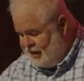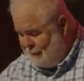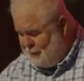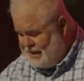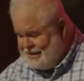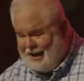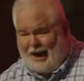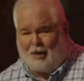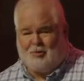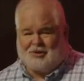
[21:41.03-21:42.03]
but
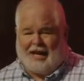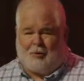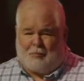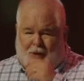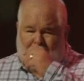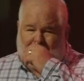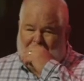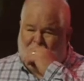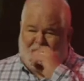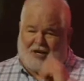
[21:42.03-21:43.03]
not without blood.
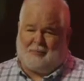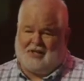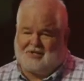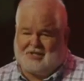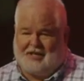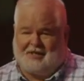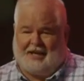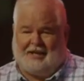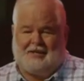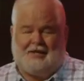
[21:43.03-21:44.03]
I want everybody to say
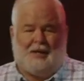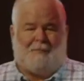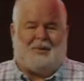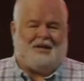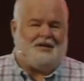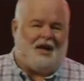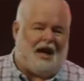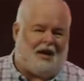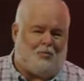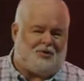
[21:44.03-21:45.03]
that. But
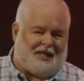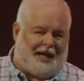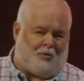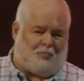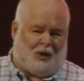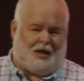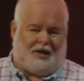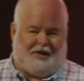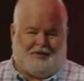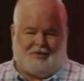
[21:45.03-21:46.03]
not without
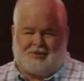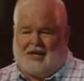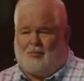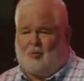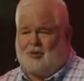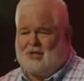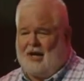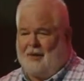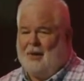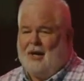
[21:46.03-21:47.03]
blood. Say it one more
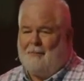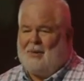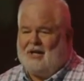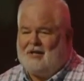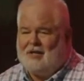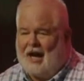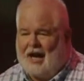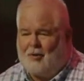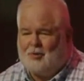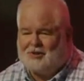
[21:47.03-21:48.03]
time. But
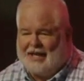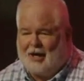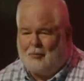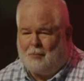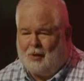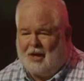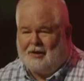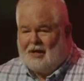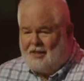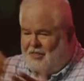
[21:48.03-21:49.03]
not without blood.
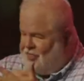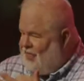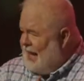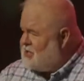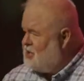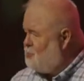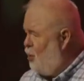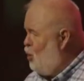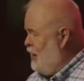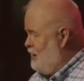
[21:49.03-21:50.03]
That's his
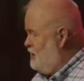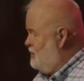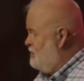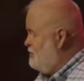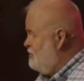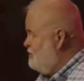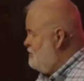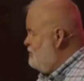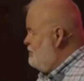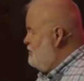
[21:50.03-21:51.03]
point.
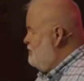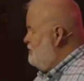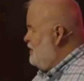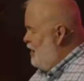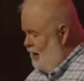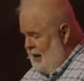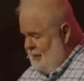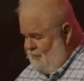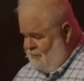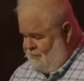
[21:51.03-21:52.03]
All right?
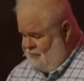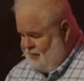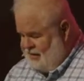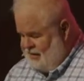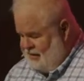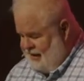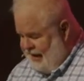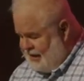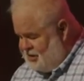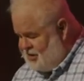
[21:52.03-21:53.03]
He has a